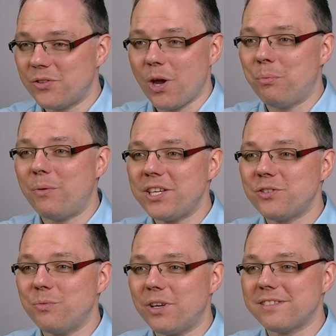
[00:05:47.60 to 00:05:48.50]
the
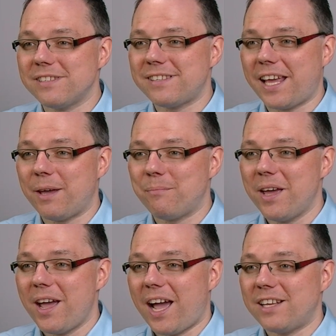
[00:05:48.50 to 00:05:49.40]
operation works the same
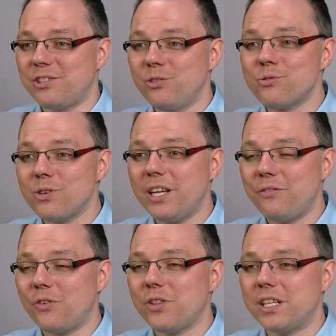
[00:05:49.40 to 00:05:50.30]
as usually
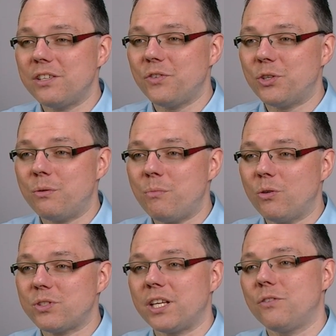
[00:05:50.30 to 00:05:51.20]
for the individual
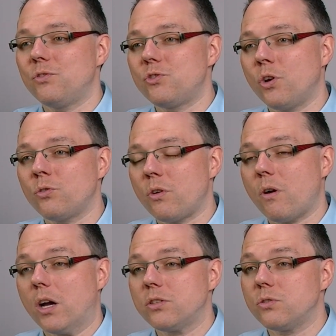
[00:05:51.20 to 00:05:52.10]
mode, and if you don't know
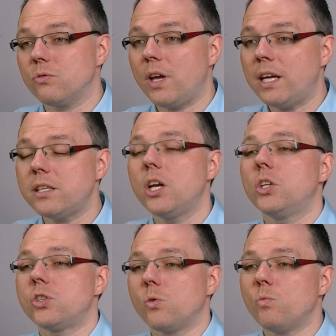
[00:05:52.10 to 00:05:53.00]
how to do that, don't